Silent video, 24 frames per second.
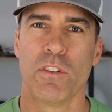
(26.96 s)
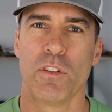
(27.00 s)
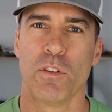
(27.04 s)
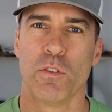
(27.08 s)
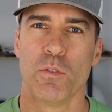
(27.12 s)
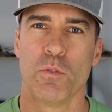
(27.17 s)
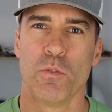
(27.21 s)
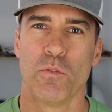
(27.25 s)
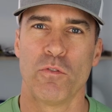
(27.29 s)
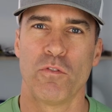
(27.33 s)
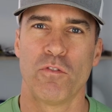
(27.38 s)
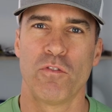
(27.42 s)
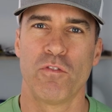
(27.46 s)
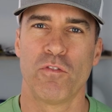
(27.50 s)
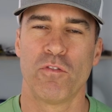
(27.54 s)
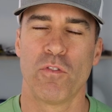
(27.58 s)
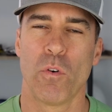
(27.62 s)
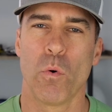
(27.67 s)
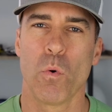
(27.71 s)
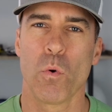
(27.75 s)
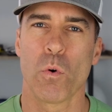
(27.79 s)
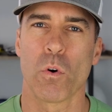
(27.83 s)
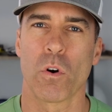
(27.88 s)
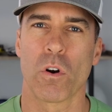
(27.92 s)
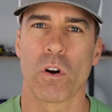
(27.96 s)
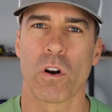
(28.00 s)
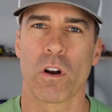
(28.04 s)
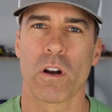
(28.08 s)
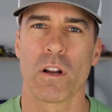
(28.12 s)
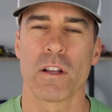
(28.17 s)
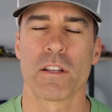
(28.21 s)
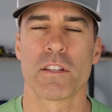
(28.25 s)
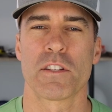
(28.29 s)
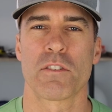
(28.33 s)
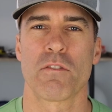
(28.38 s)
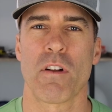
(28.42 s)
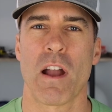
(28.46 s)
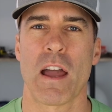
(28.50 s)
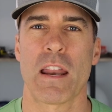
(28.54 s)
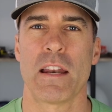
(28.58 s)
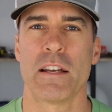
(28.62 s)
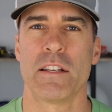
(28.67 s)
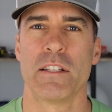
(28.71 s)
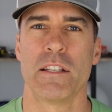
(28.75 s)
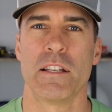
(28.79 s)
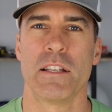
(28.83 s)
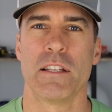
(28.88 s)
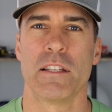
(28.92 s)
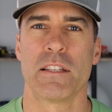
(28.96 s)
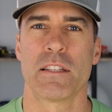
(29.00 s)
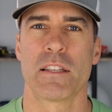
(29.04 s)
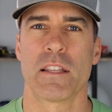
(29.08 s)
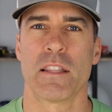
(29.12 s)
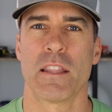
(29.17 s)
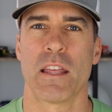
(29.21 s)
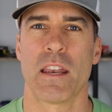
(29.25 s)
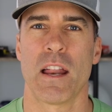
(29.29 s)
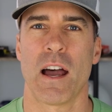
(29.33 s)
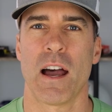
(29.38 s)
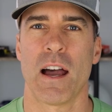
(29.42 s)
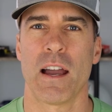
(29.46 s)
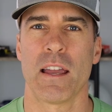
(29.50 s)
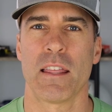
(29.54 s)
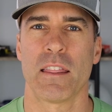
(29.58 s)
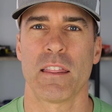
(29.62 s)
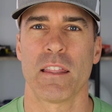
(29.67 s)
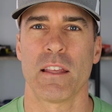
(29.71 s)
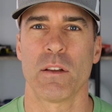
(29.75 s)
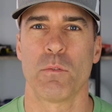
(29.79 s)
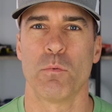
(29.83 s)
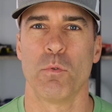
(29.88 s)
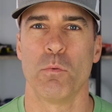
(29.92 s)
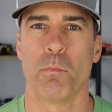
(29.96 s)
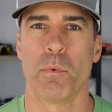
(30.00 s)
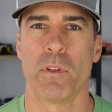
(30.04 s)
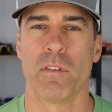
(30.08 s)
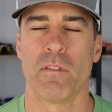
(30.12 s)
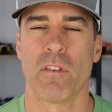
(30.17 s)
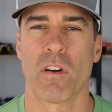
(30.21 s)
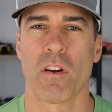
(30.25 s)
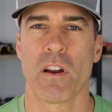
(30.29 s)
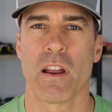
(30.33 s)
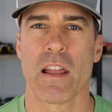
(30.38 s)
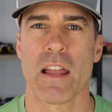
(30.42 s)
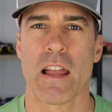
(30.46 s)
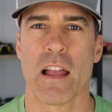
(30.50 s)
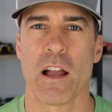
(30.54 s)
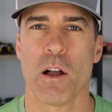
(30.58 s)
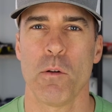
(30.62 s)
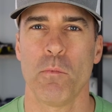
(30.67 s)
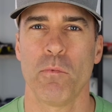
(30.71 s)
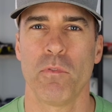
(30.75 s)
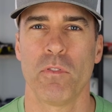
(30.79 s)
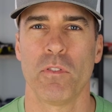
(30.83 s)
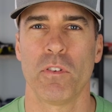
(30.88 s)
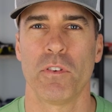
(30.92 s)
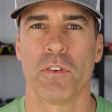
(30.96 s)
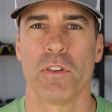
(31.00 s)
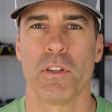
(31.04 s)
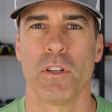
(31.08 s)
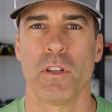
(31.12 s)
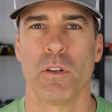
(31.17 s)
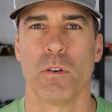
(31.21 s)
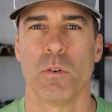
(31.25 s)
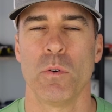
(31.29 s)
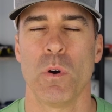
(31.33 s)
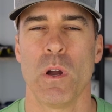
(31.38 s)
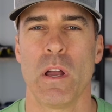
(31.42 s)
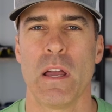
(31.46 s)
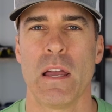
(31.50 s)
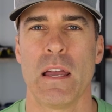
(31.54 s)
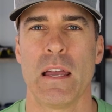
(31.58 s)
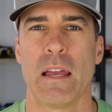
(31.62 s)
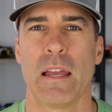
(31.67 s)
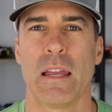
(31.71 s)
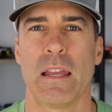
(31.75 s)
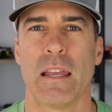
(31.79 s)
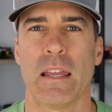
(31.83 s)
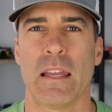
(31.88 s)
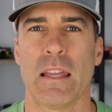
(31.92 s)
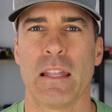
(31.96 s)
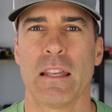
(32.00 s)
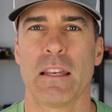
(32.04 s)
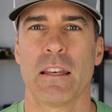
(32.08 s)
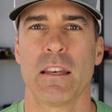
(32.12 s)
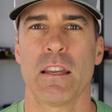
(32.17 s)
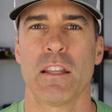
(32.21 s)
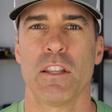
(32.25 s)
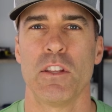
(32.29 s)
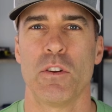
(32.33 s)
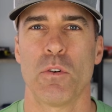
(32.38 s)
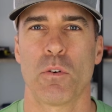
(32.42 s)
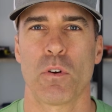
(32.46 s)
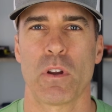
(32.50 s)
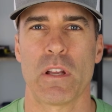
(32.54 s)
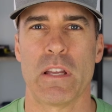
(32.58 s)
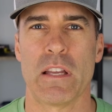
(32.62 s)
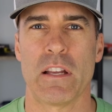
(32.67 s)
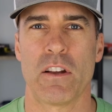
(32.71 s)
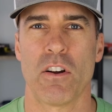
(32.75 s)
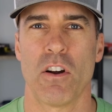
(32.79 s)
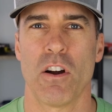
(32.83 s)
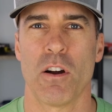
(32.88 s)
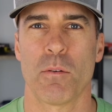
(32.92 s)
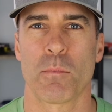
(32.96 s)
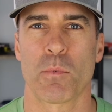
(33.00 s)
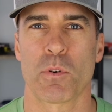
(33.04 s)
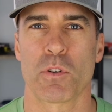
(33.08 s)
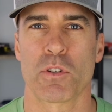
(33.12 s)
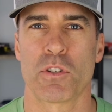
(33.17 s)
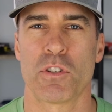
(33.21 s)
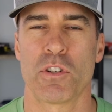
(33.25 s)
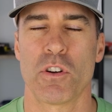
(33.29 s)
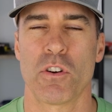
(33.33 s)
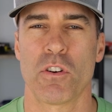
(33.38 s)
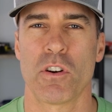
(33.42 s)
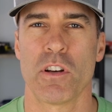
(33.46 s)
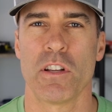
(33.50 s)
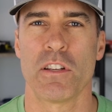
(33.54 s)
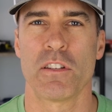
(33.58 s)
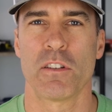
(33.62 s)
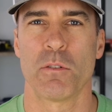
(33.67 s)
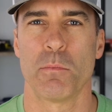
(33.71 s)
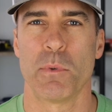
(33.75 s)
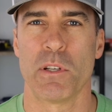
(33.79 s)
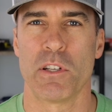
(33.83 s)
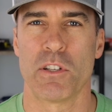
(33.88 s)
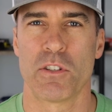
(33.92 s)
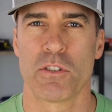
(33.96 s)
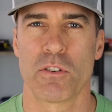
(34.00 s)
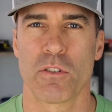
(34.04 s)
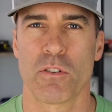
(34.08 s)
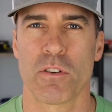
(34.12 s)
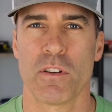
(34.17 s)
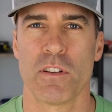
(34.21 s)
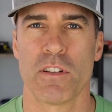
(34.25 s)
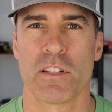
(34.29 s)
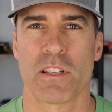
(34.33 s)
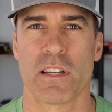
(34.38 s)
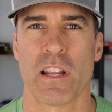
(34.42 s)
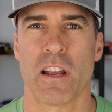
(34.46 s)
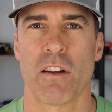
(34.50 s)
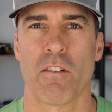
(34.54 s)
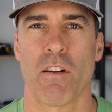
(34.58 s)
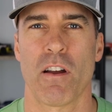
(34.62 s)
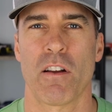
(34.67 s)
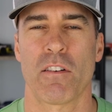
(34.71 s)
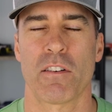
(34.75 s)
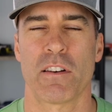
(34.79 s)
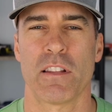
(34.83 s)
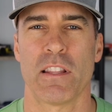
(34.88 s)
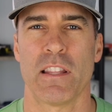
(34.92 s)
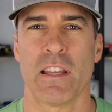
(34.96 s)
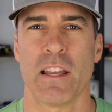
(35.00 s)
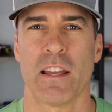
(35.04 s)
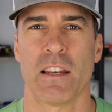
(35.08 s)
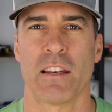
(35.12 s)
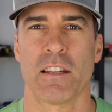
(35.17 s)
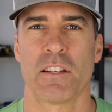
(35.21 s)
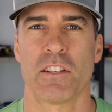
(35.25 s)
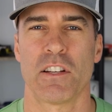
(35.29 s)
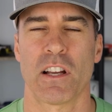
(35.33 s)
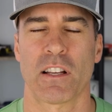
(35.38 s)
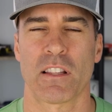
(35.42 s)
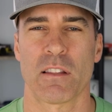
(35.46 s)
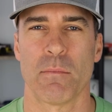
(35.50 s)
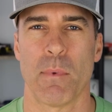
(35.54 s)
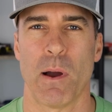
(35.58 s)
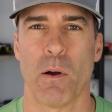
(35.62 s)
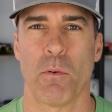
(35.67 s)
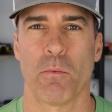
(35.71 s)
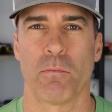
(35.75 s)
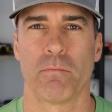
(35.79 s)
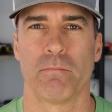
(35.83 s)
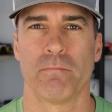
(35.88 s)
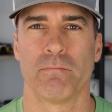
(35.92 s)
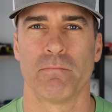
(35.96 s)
you 4 strategies that I think will be very helpful to you in your e-commerce journey, so be sure you stay around to the end to check them out.